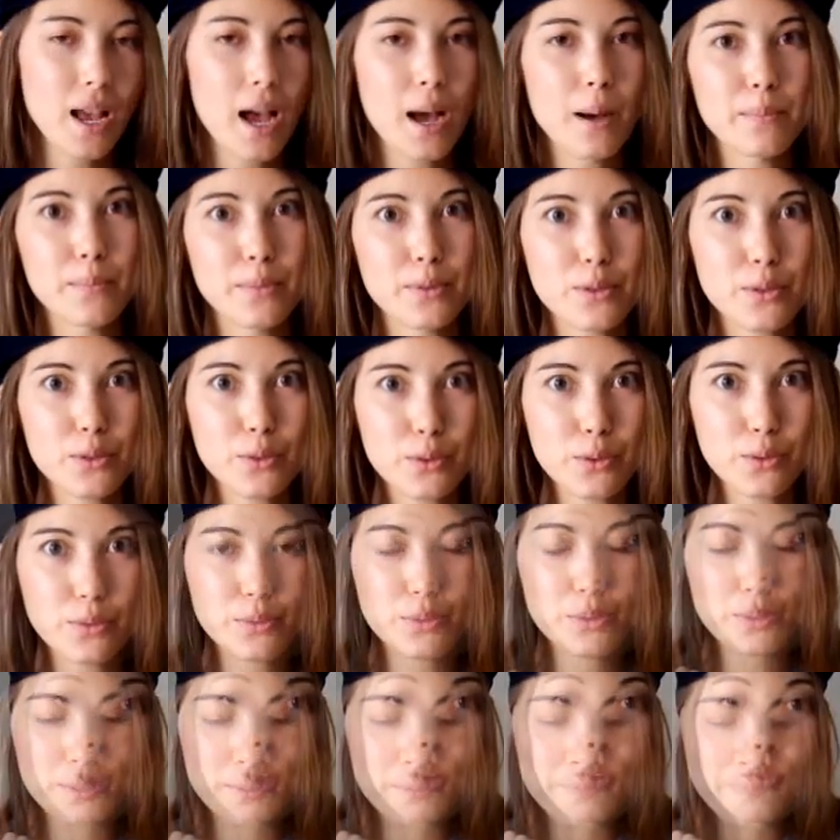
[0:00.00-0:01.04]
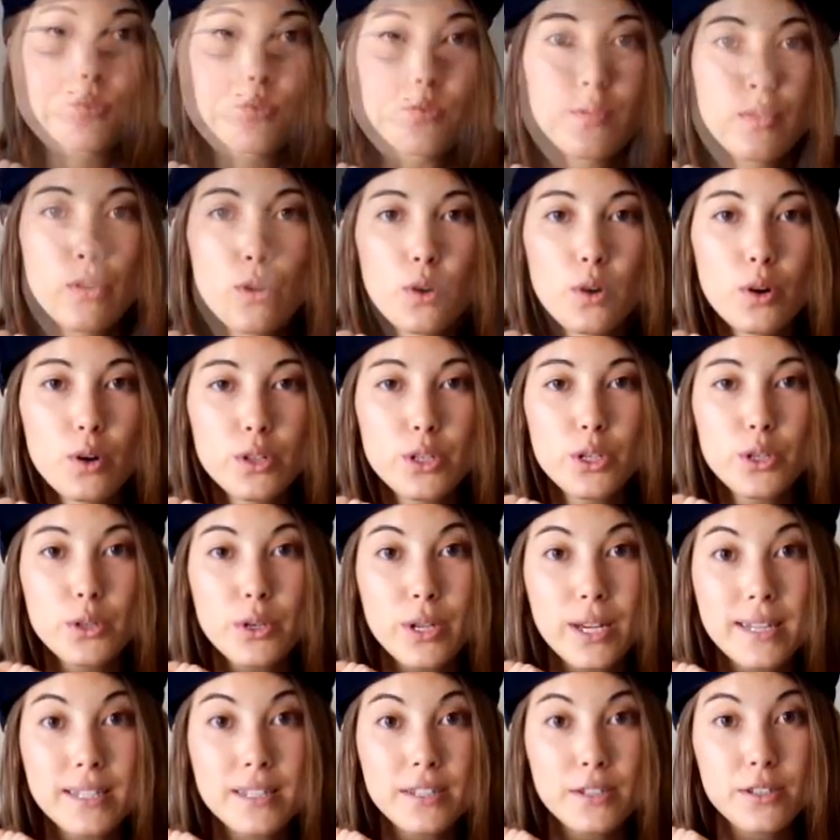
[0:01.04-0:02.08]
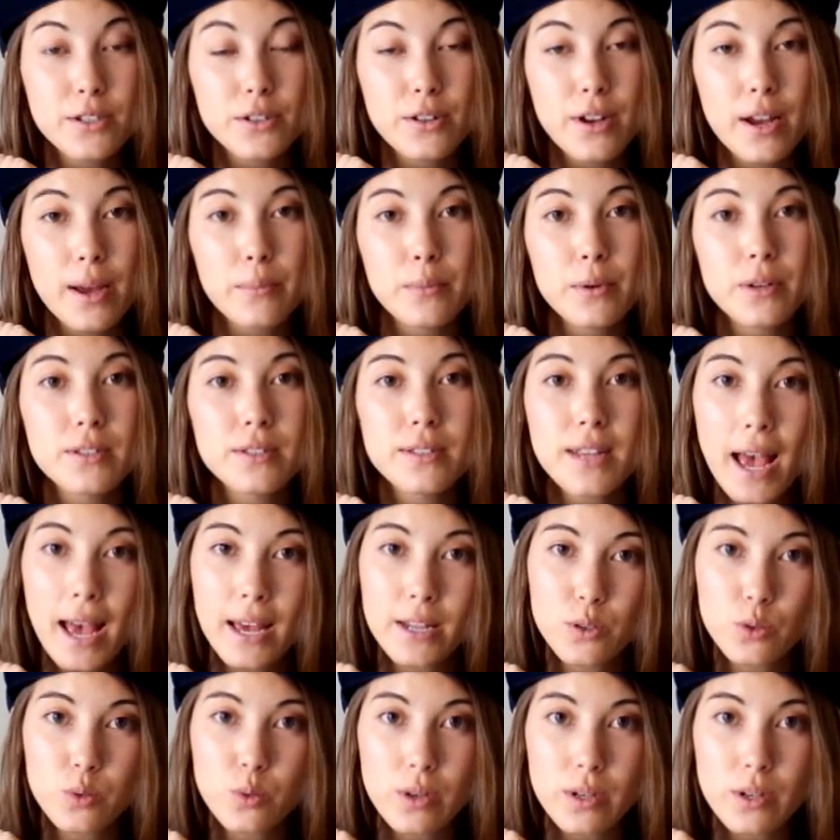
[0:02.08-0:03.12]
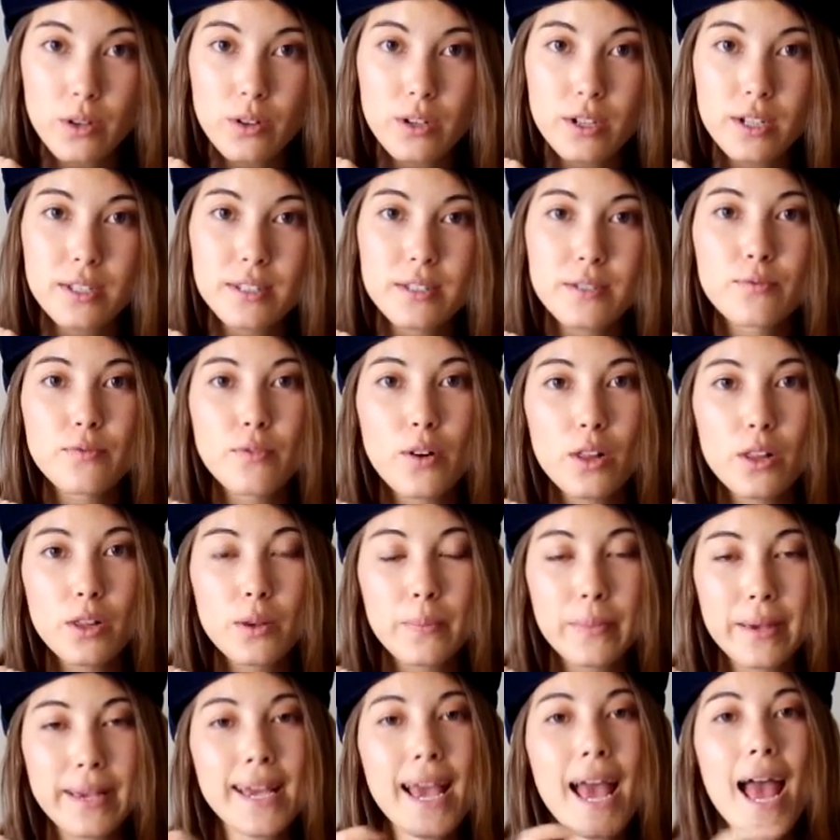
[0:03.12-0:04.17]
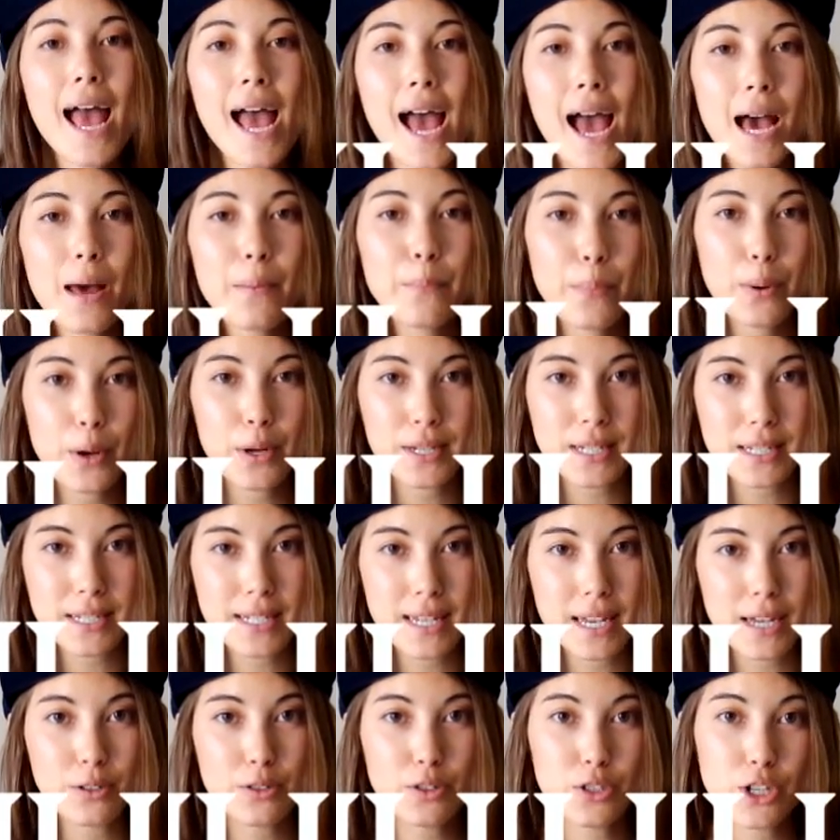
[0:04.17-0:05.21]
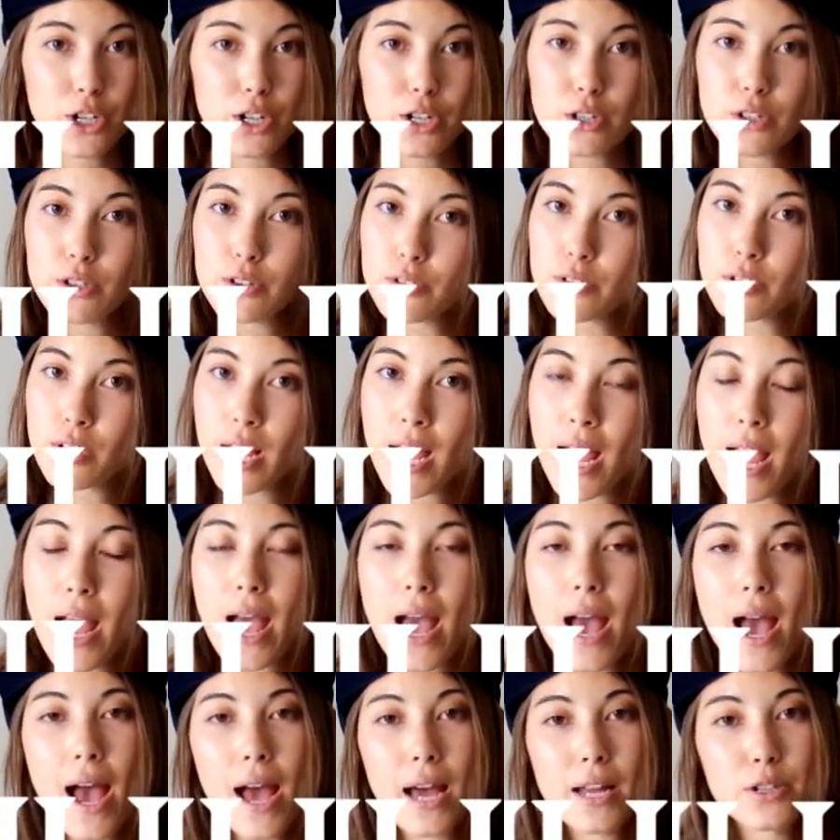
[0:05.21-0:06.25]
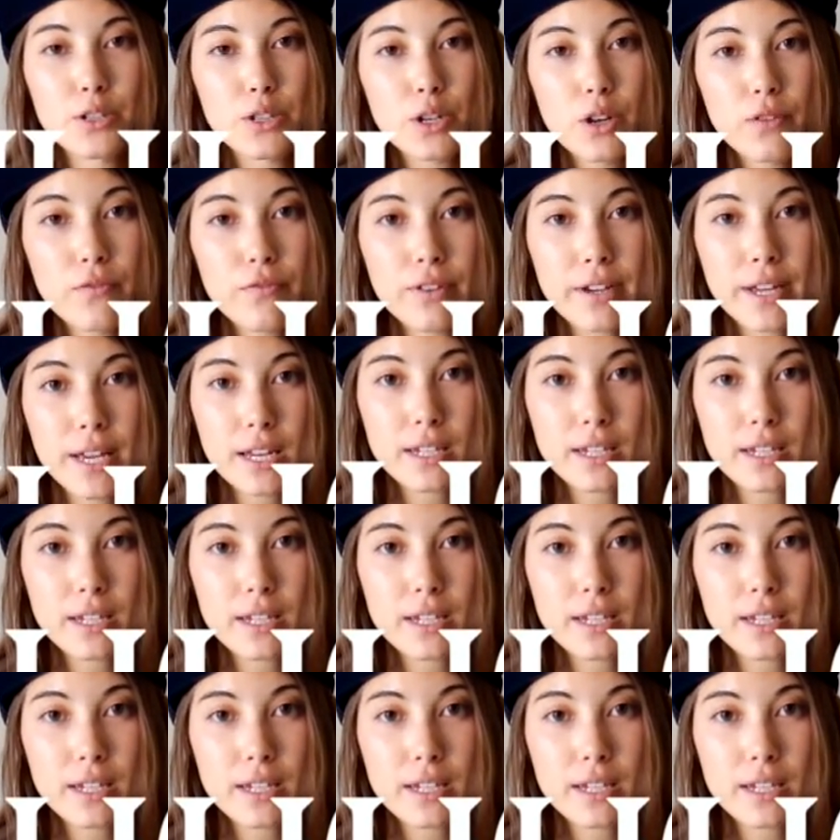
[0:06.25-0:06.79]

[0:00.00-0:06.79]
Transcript: I'm schooled. For you Instagrammers and Twitterers, follow me at Ponytail Journal, and don't